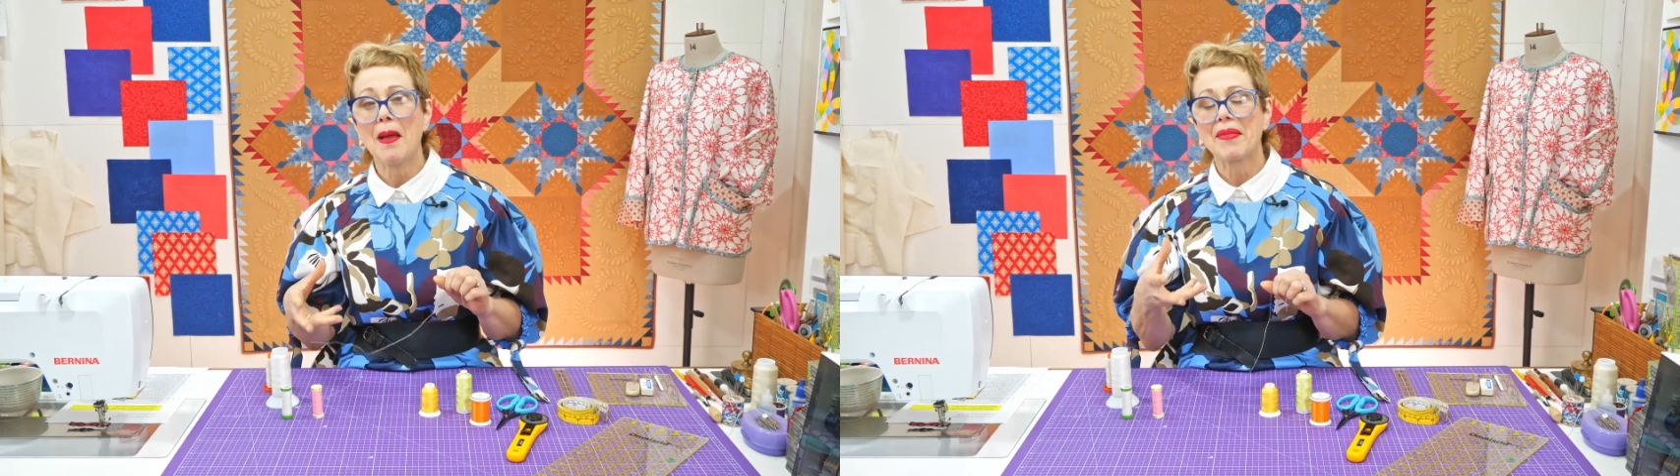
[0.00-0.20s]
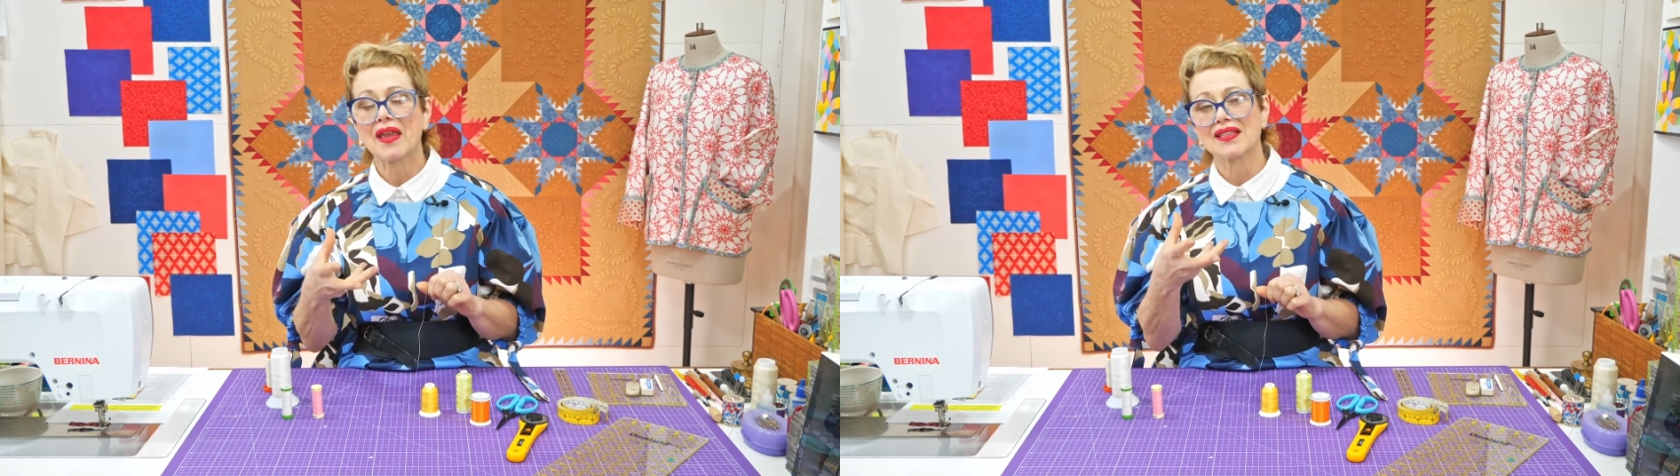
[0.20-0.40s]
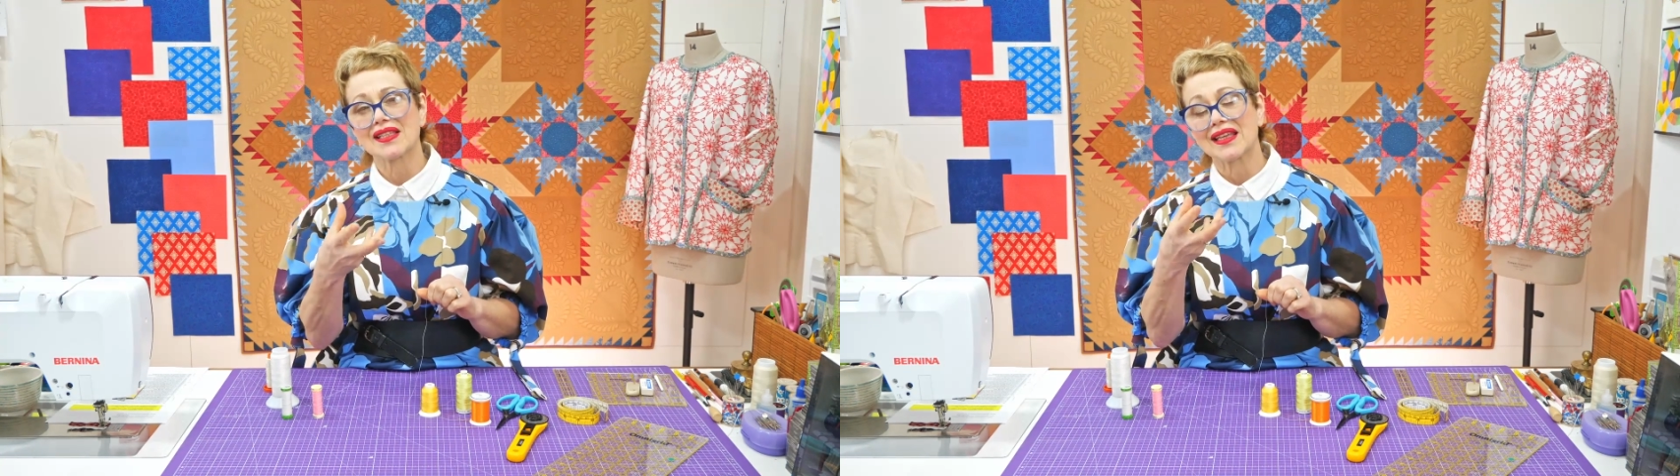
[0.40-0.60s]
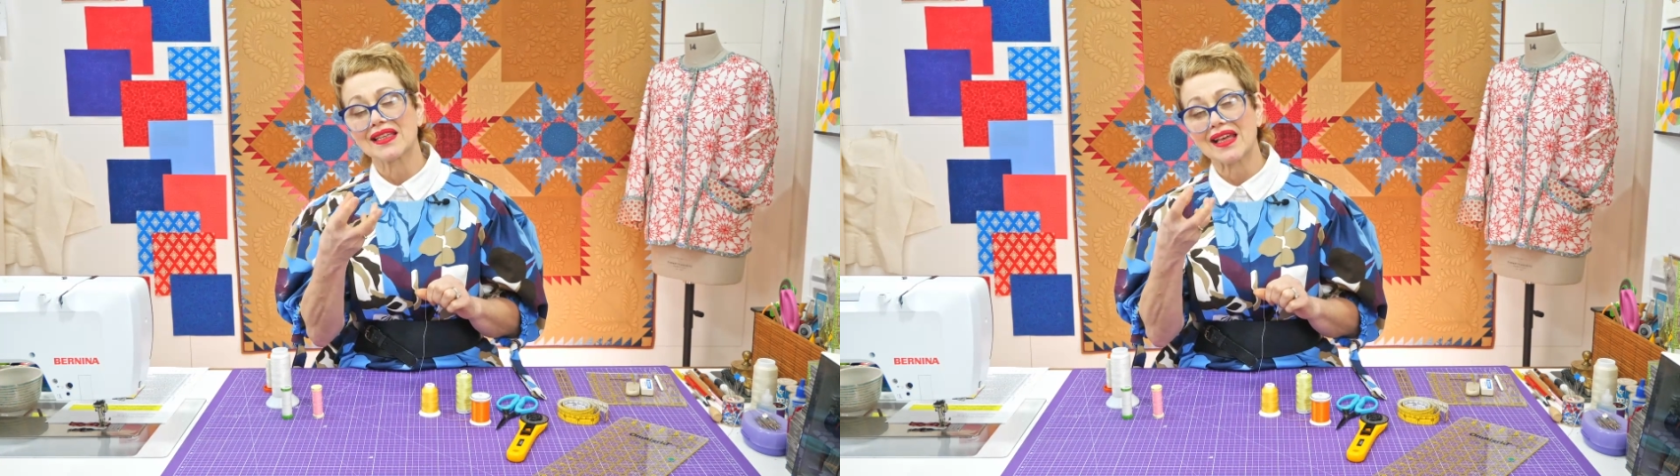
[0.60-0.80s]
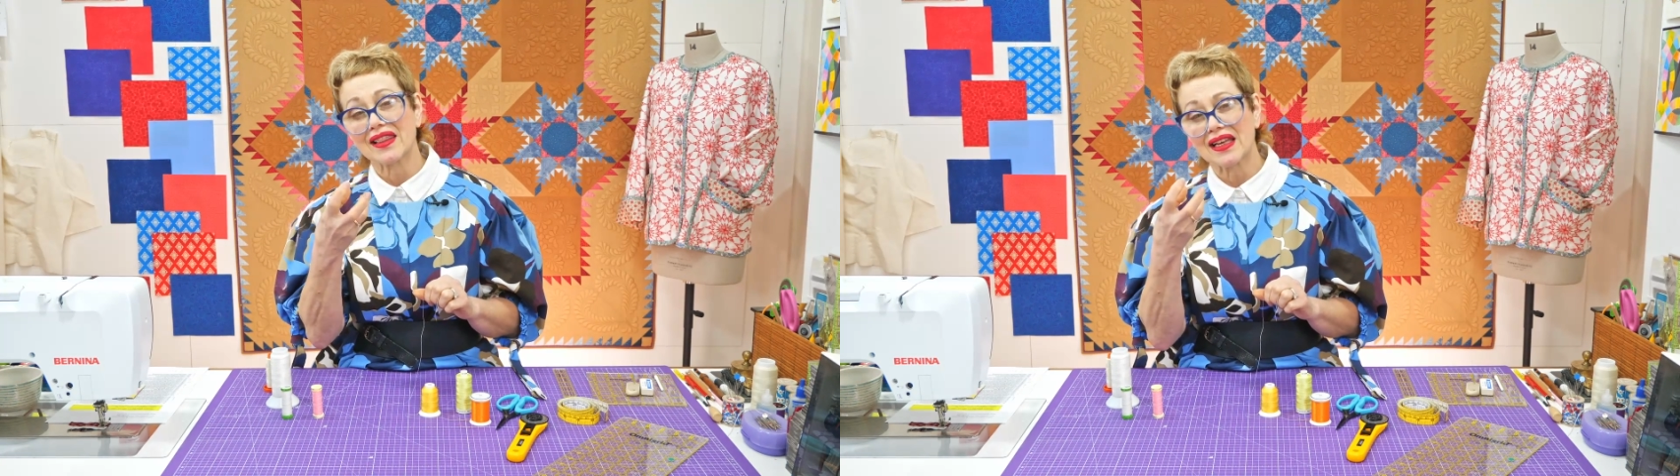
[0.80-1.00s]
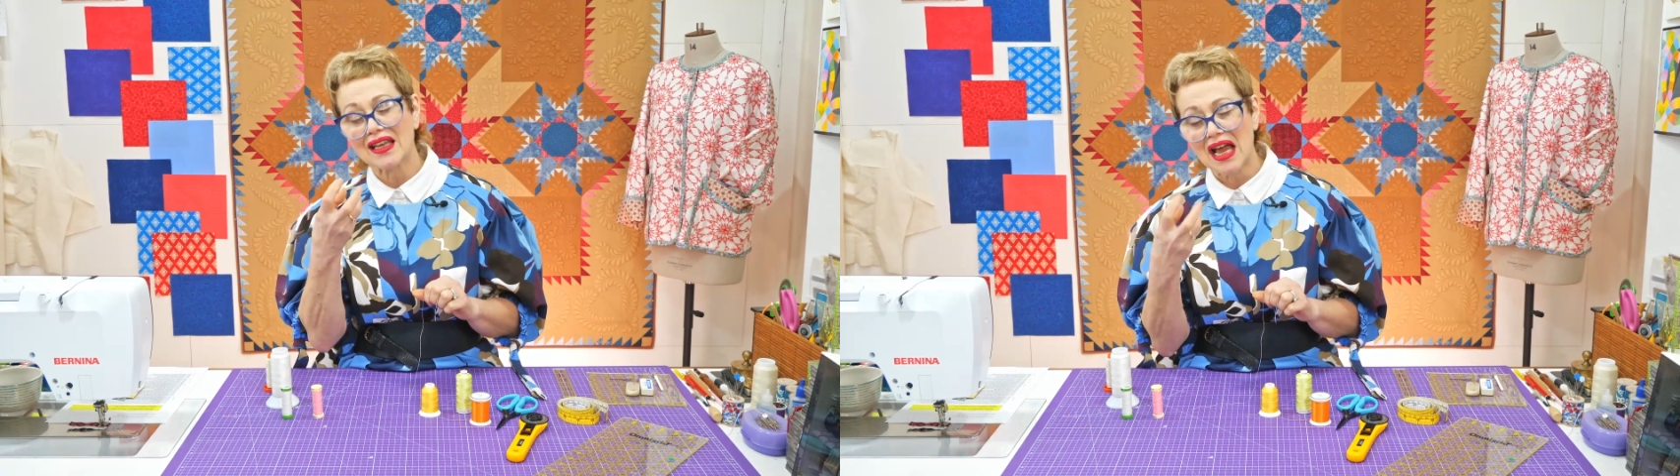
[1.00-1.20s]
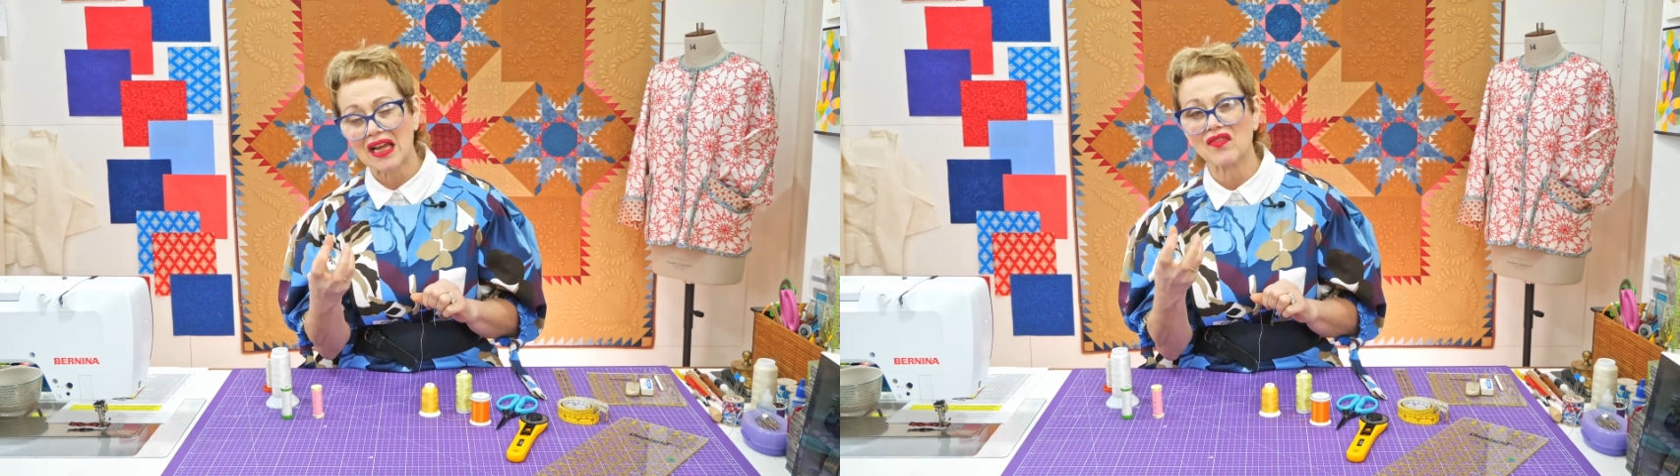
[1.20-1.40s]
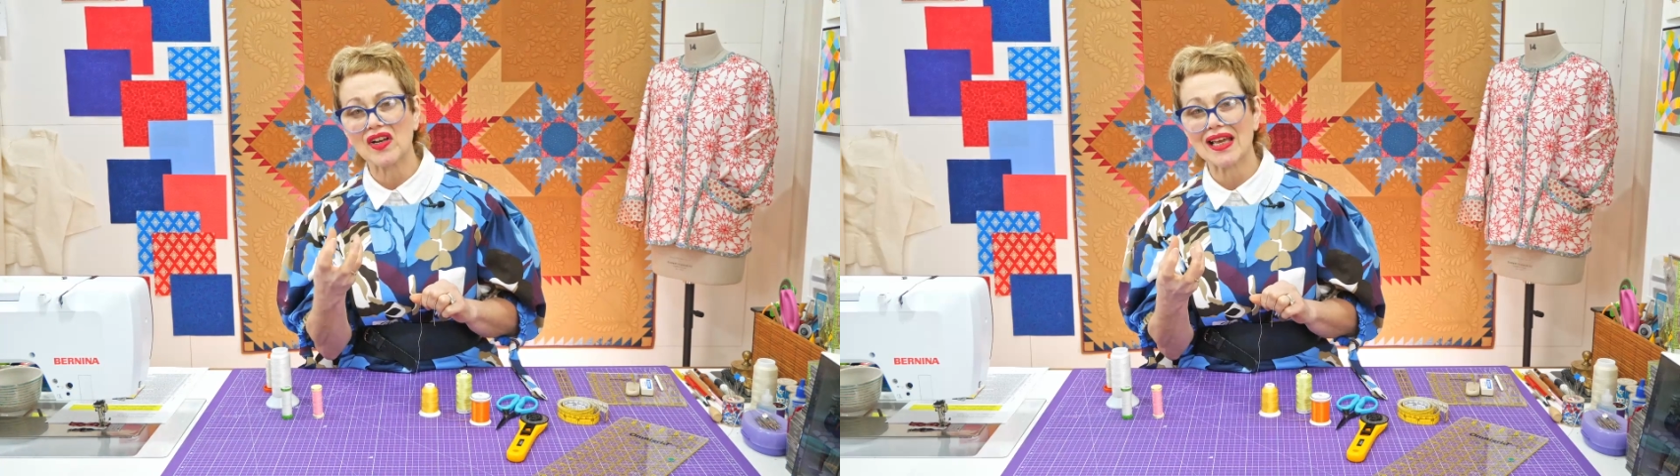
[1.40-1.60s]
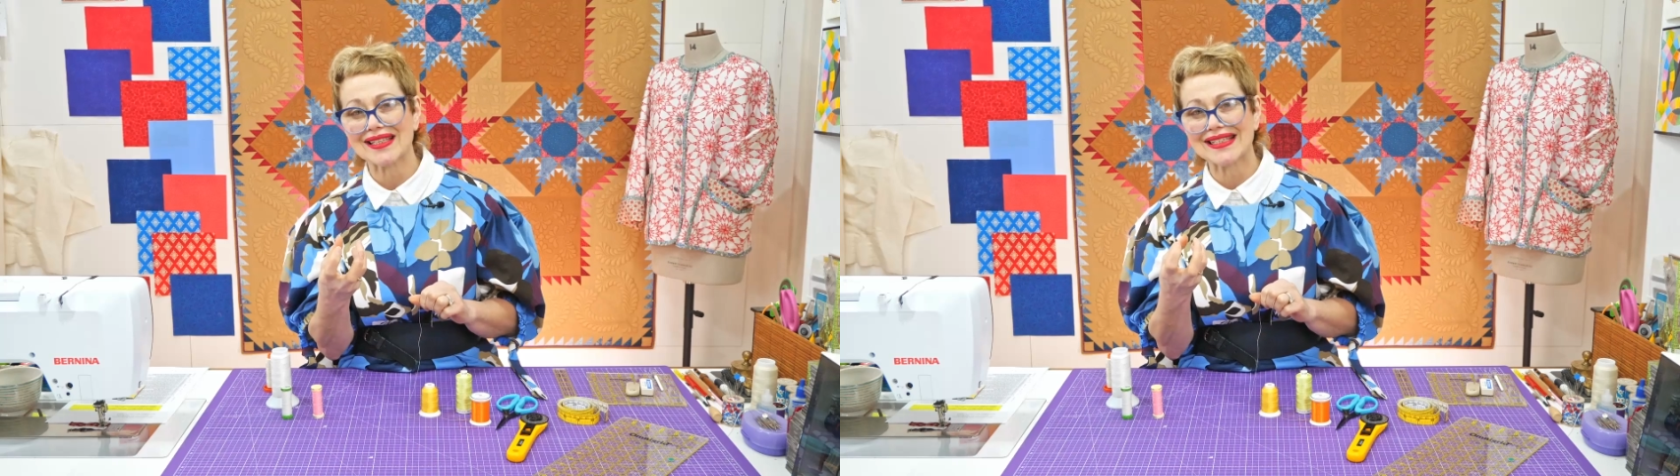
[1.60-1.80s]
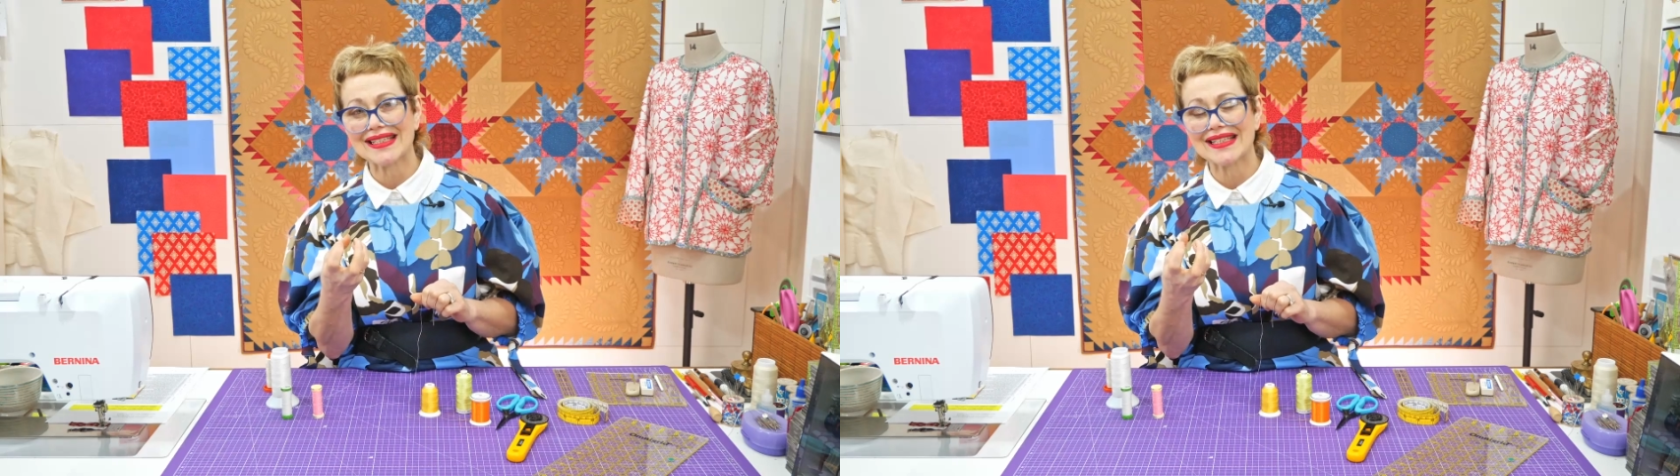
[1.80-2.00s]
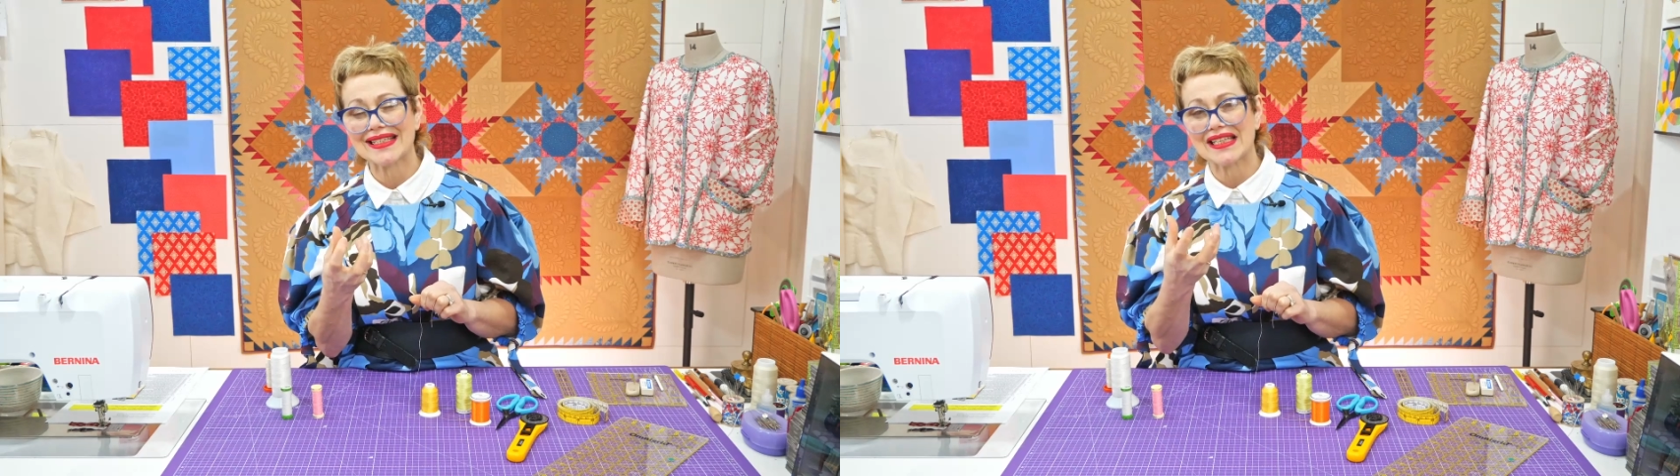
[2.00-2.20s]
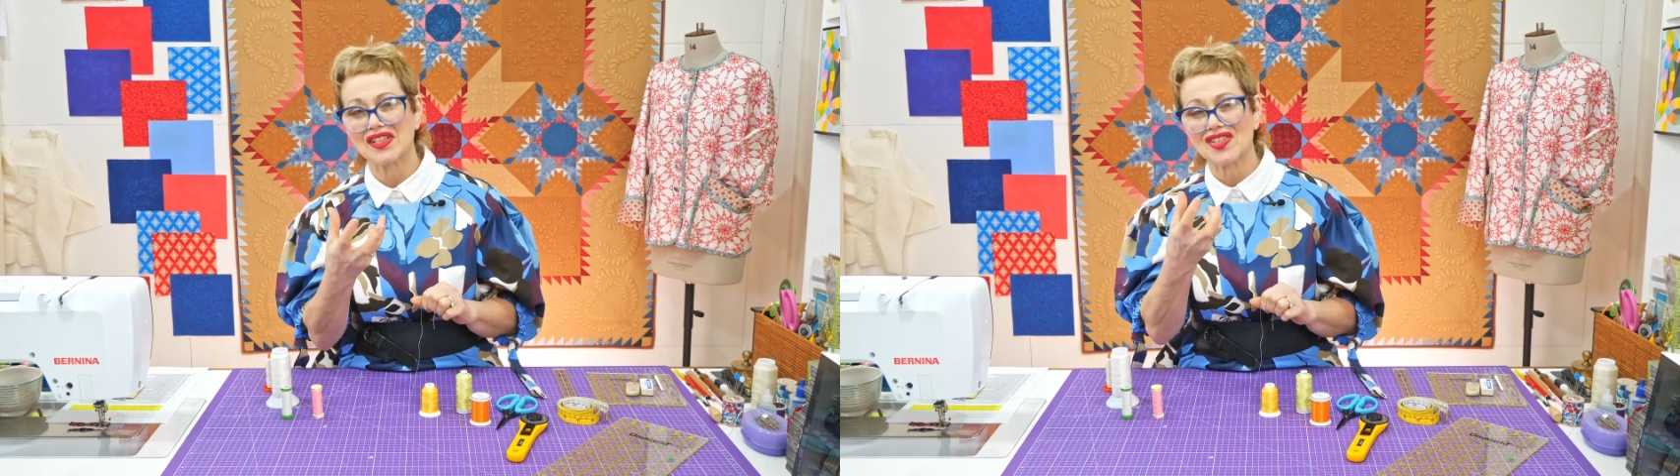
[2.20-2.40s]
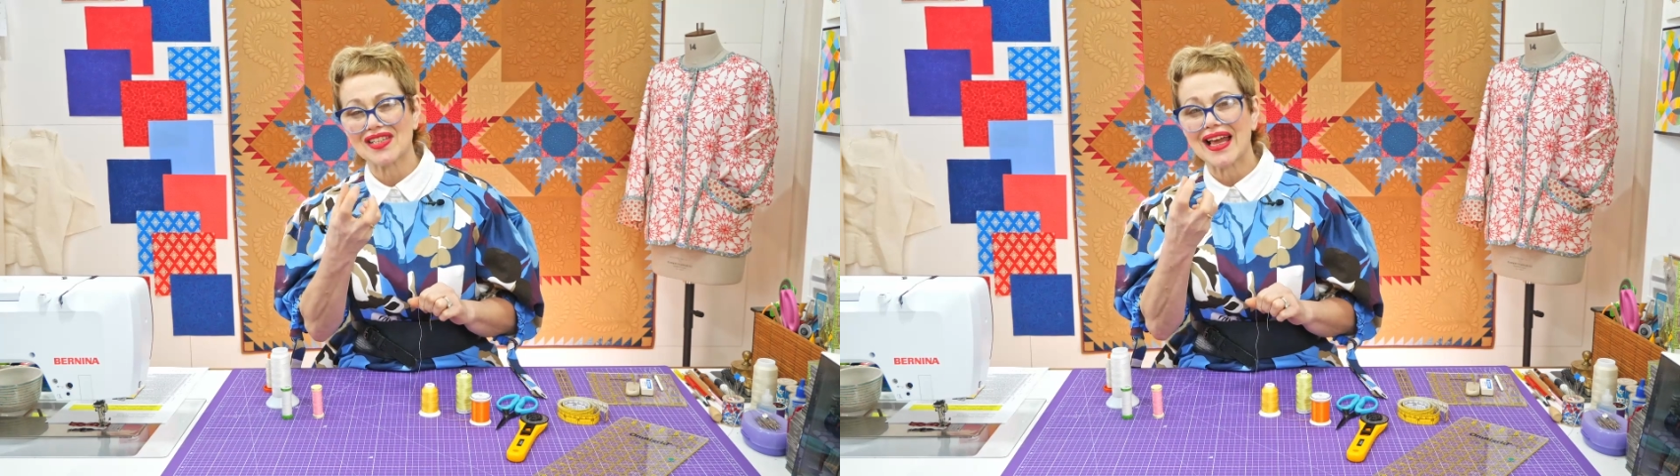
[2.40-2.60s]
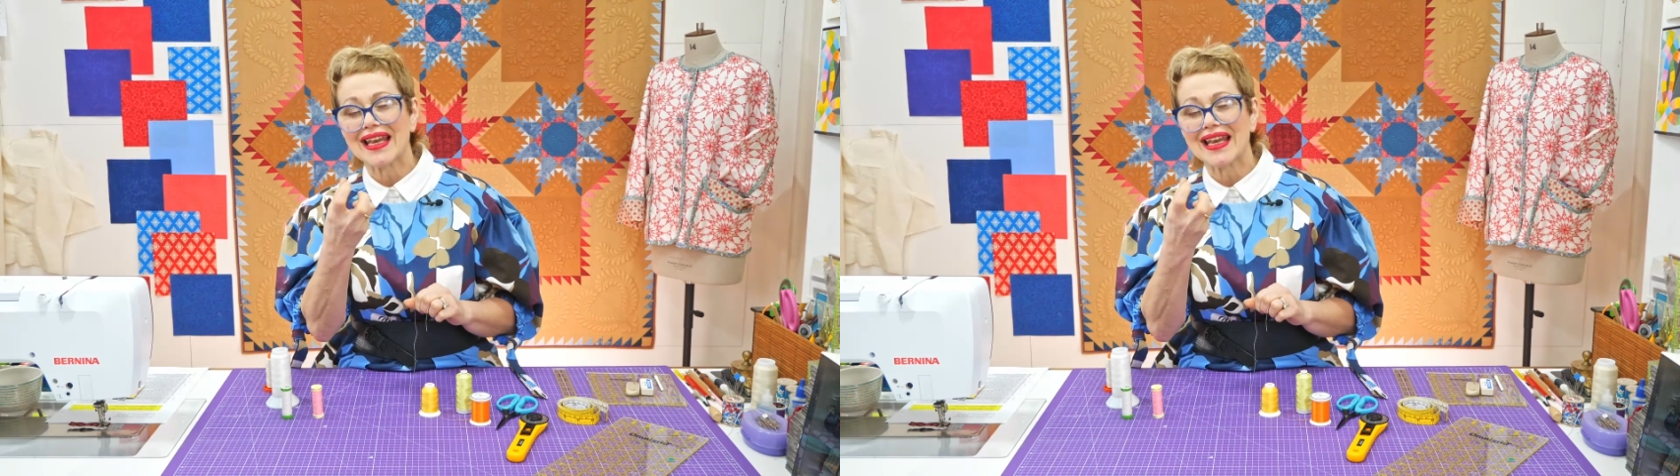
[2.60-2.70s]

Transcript: because the lack of elasticity doesn't